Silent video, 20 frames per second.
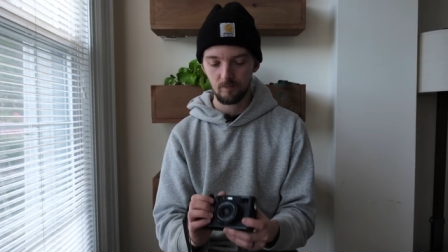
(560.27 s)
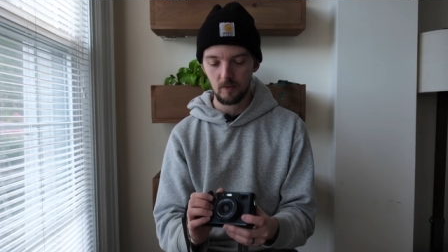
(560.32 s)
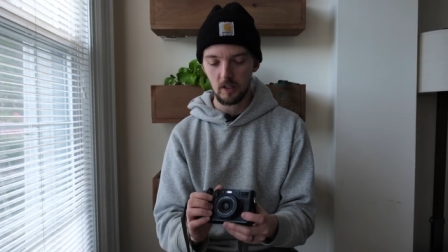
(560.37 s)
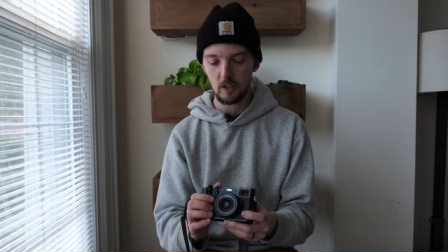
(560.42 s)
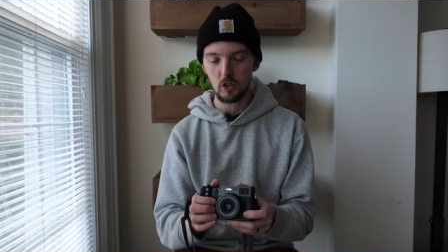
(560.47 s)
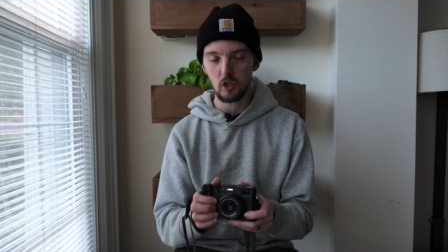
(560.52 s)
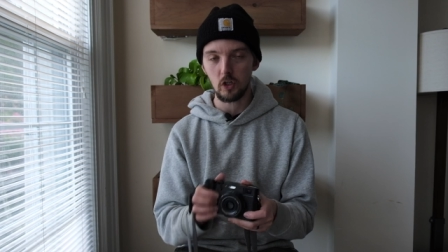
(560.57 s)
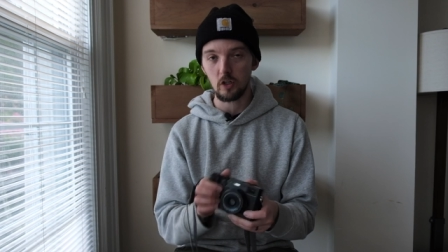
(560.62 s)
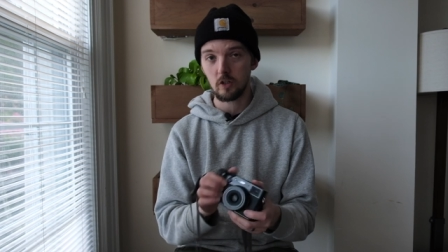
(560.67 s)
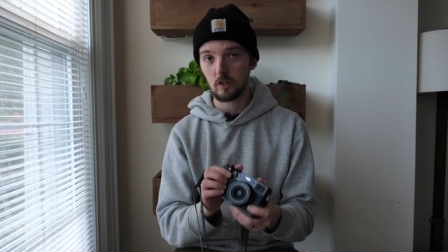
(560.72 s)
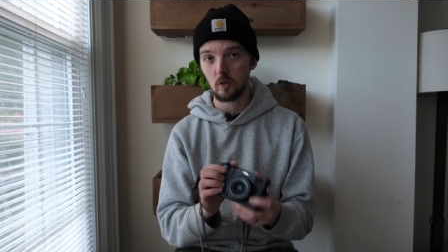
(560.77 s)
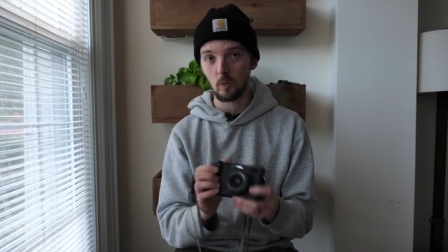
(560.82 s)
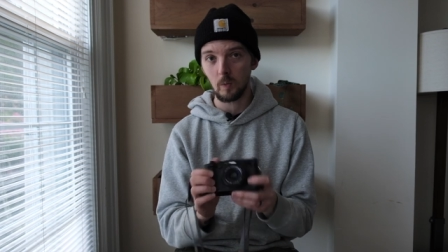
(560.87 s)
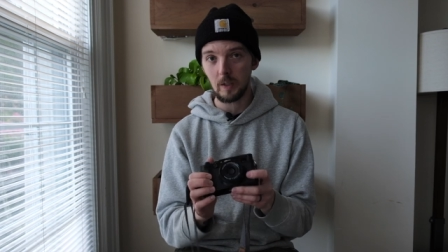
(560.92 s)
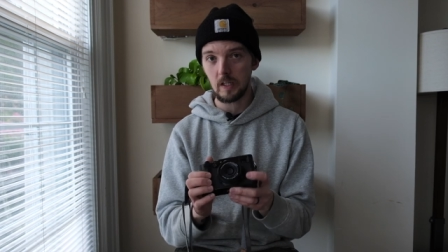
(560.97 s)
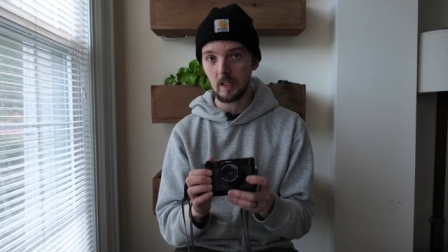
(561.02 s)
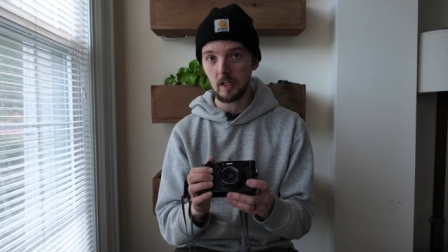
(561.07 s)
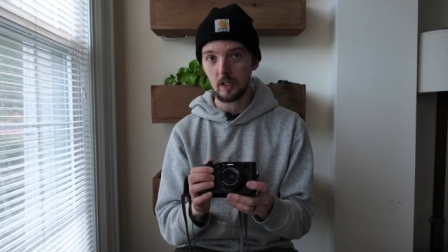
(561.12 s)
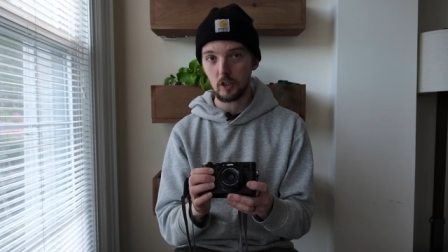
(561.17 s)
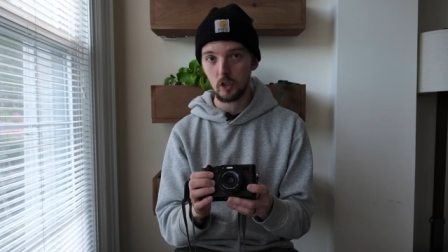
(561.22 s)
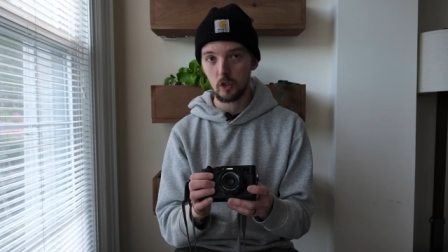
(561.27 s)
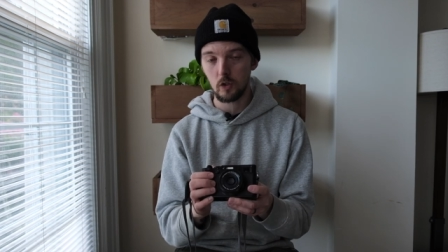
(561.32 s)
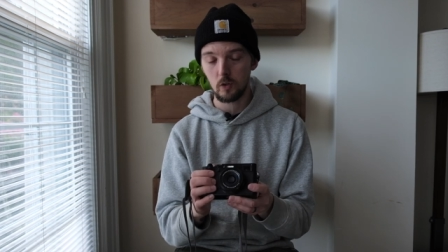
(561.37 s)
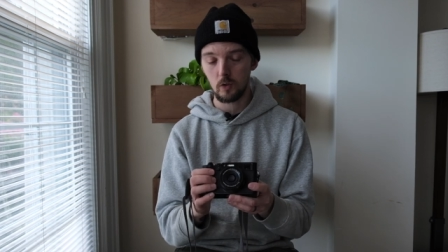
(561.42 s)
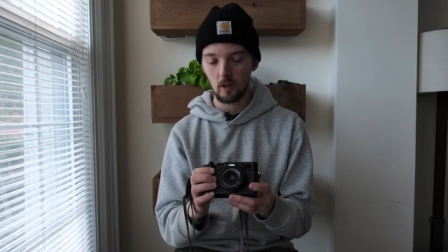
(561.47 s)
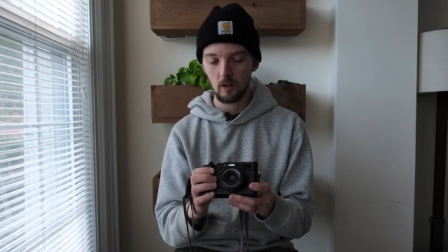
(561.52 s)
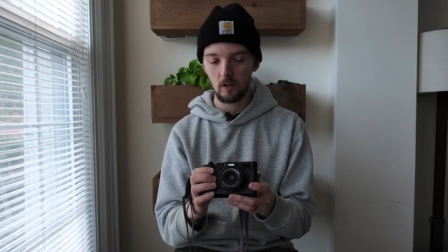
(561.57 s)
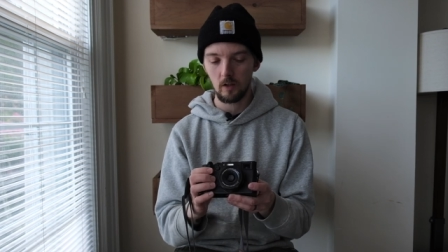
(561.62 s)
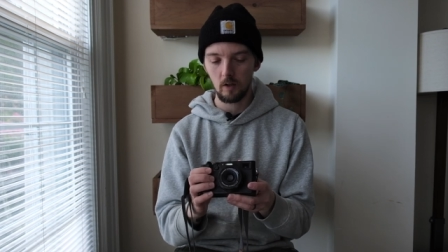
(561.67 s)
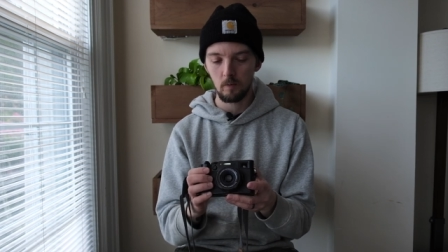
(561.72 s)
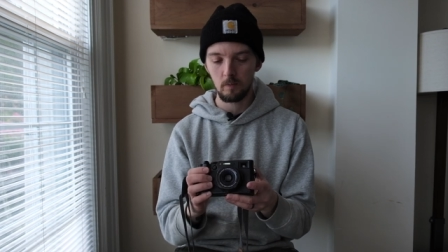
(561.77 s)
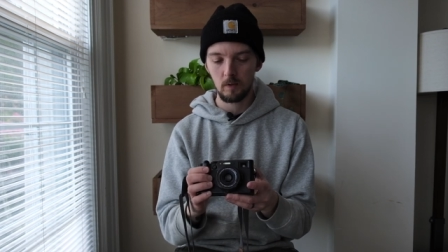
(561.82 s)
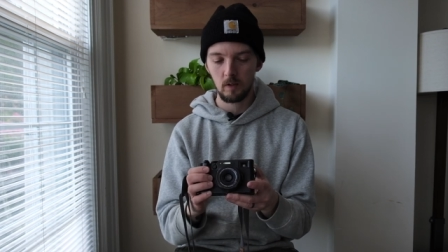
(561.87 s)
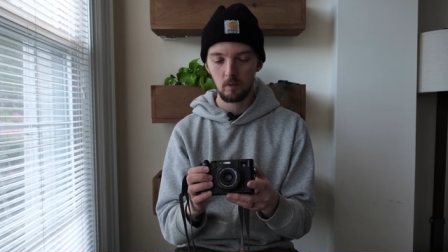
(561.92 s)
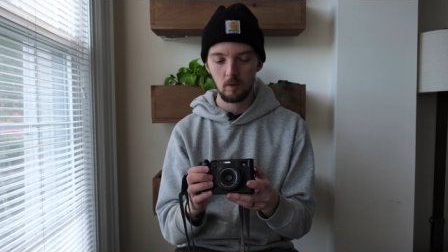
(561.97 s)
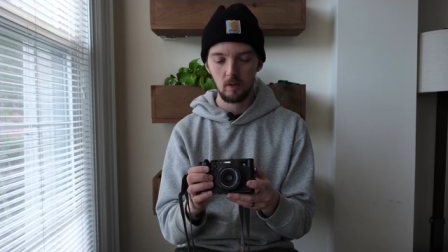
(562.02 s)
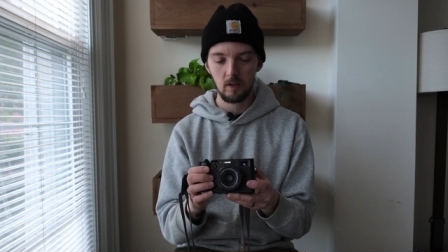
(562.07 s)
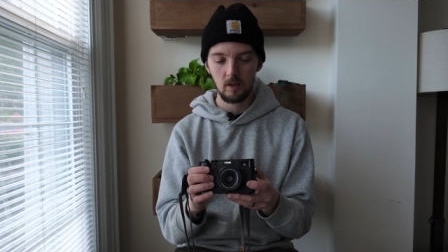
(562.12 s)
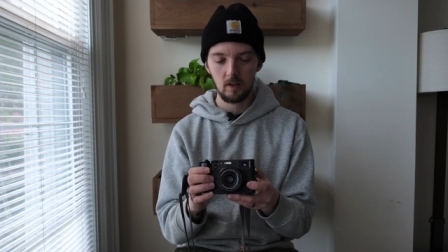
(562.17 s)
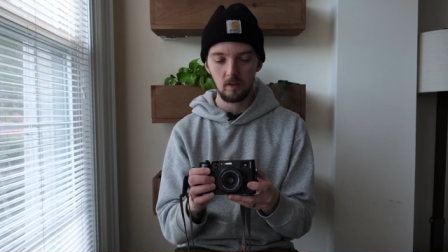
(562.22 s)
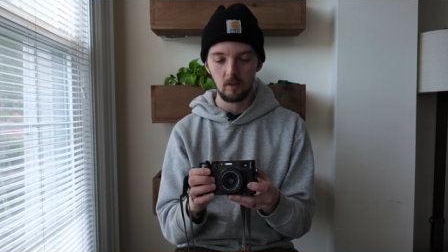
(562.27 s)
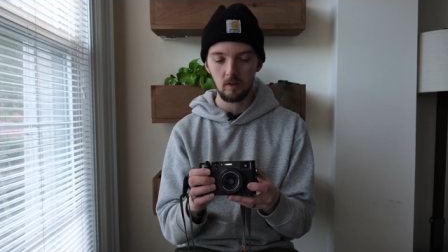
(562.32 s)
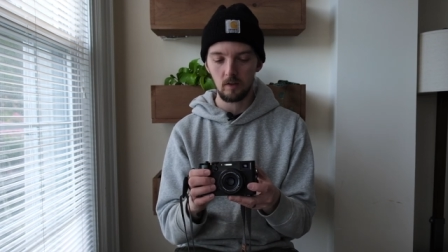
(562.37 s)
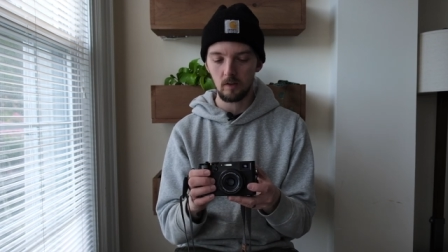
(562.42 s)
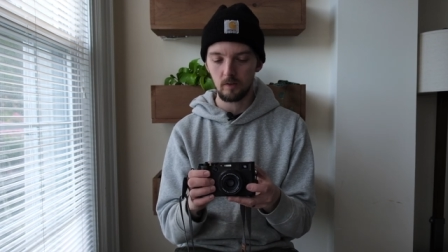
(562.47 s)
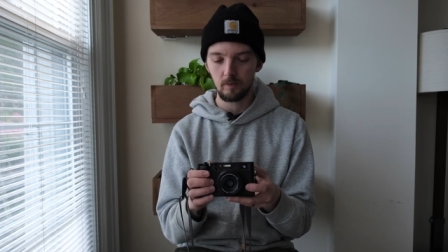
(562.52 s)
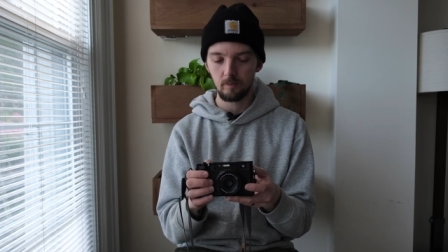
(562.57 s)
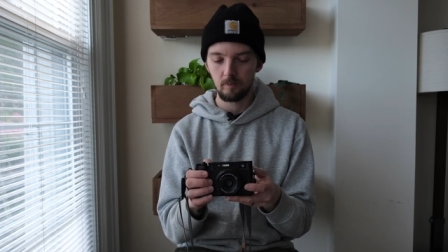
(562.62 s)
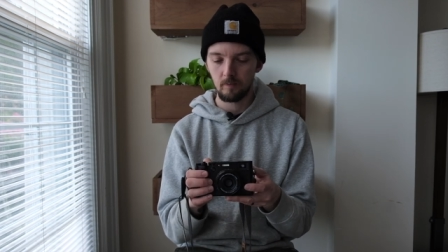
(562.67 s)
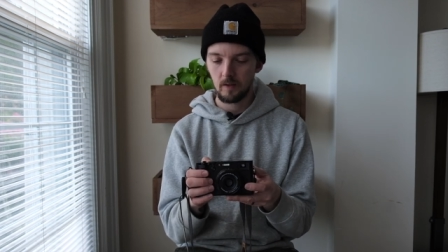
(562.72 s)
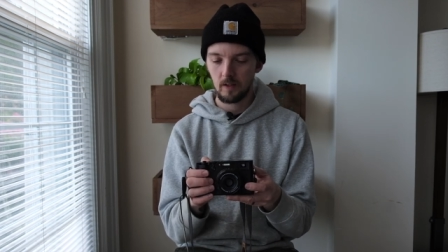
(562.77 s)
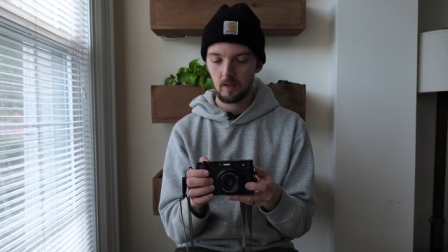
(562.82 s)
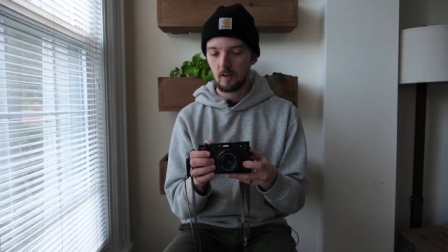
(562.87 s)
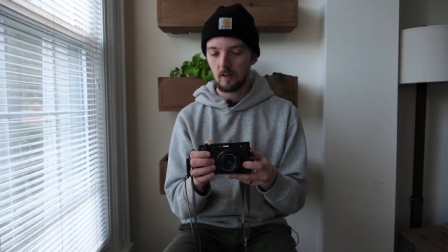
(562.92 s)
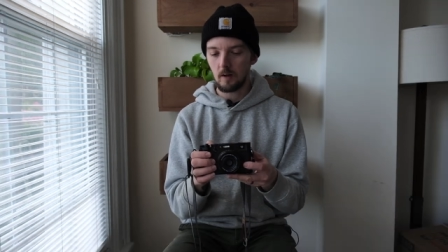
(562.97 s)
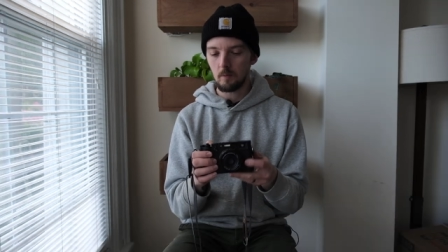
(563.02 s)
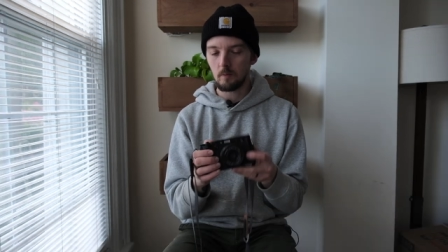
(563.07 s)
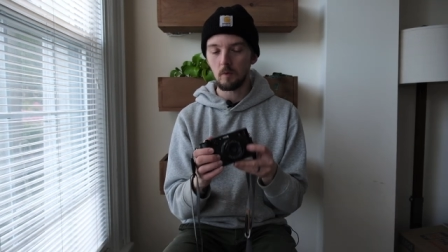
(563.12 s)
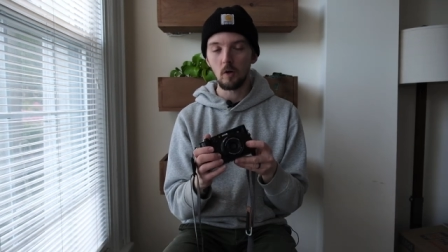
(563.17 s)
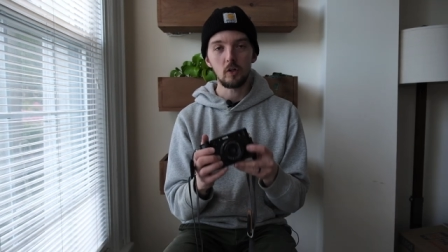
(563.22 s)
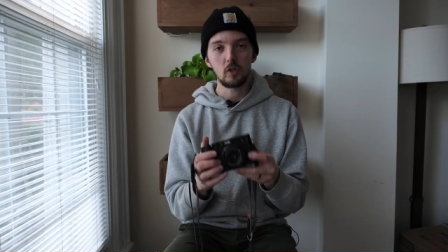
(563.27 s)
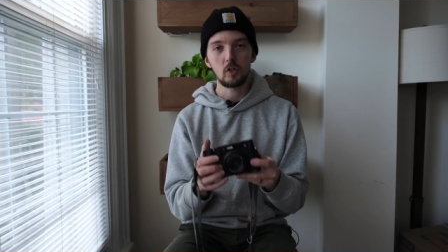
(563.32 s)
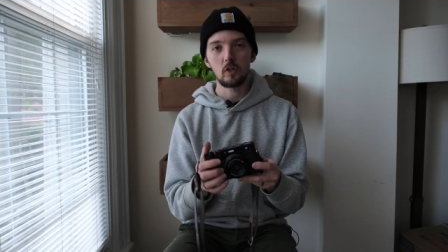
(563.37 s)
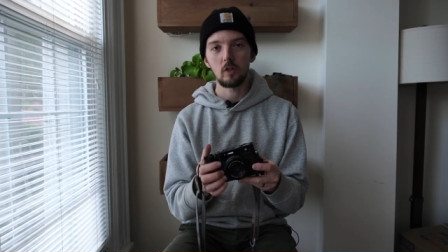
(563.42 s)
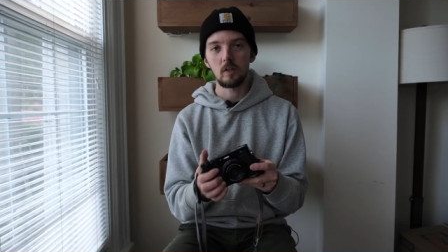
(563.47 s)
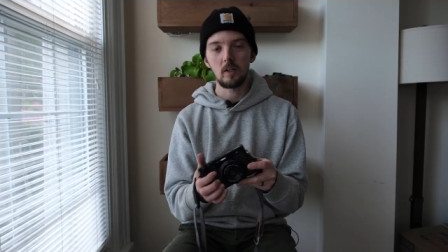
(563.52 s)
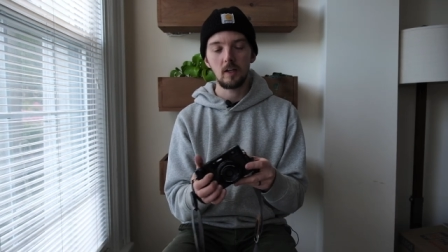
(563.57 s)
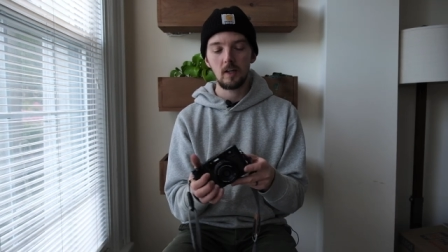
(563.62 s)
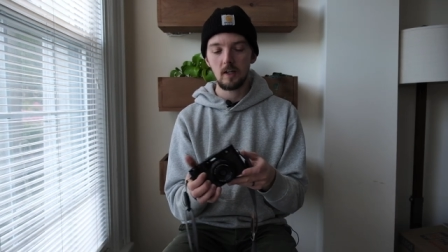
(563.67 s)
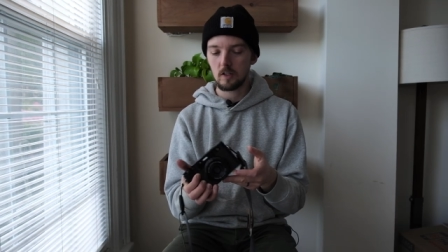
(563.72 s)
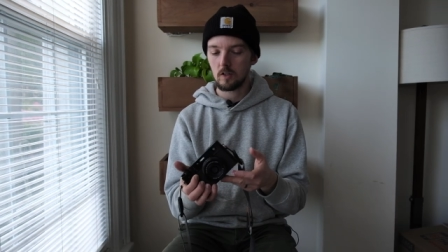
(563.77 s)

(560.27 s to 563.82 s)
adjust the way that I shoot a little bit with it, or I'm not sure yet.